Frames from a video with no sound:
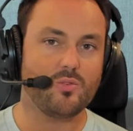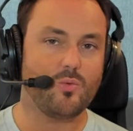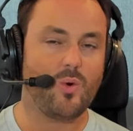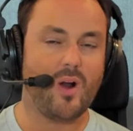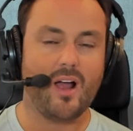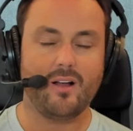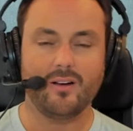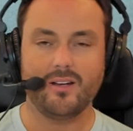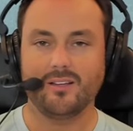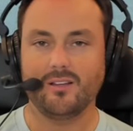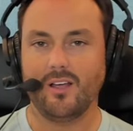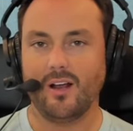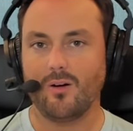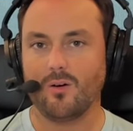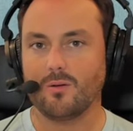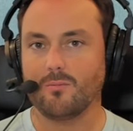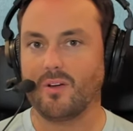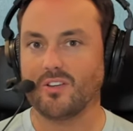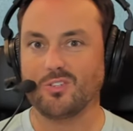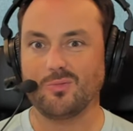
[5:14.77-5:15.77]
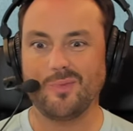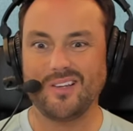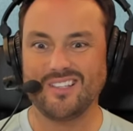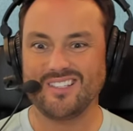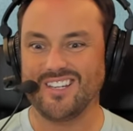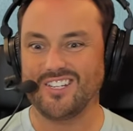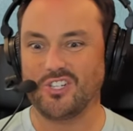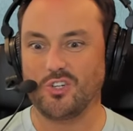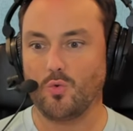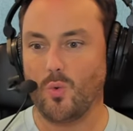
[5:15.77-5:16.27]
surrounding the Eric
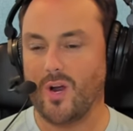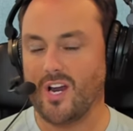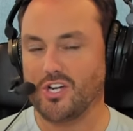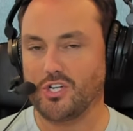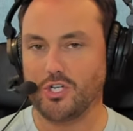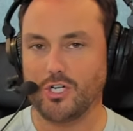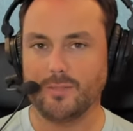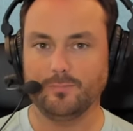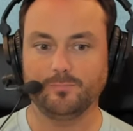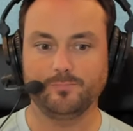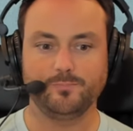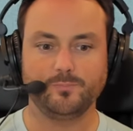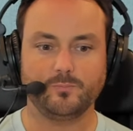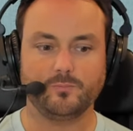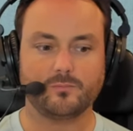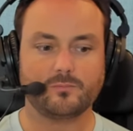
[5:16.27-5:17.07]
Musselman situation,